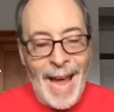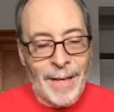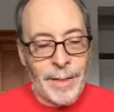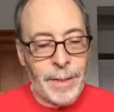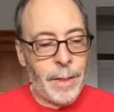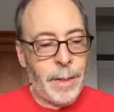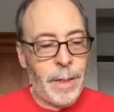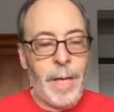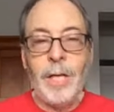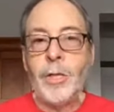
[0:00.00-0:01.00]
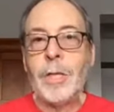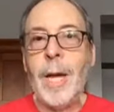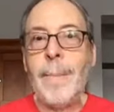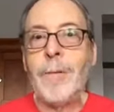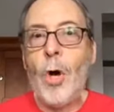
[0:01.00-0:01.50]
asked. He
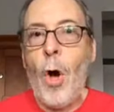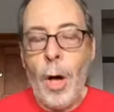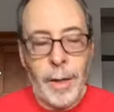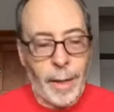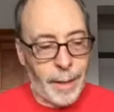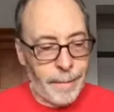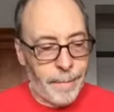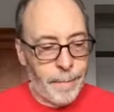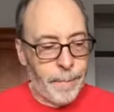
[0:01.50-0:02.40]
just kept talking.